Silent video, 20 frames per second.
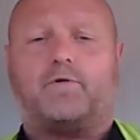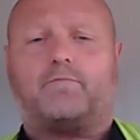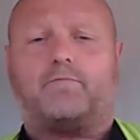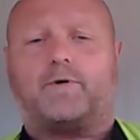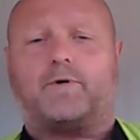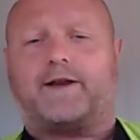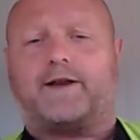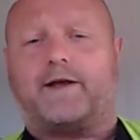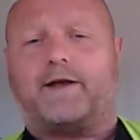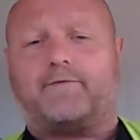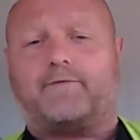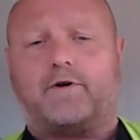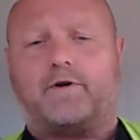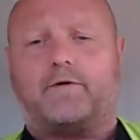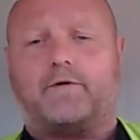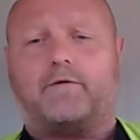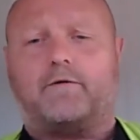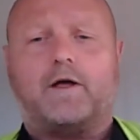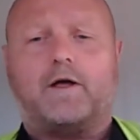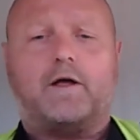or whatever
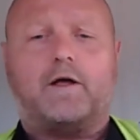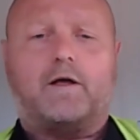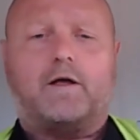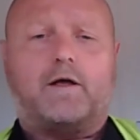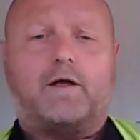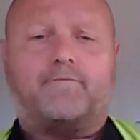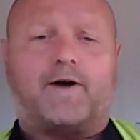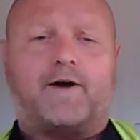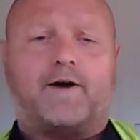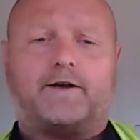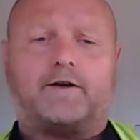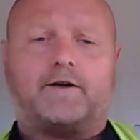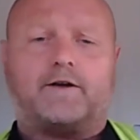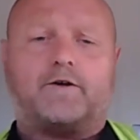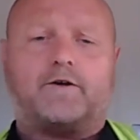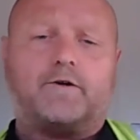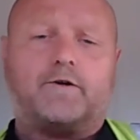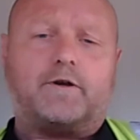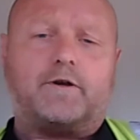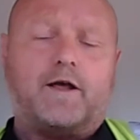you
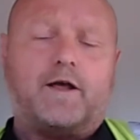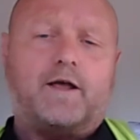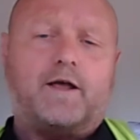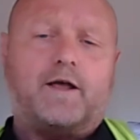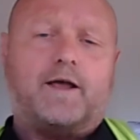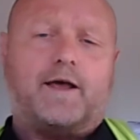find good.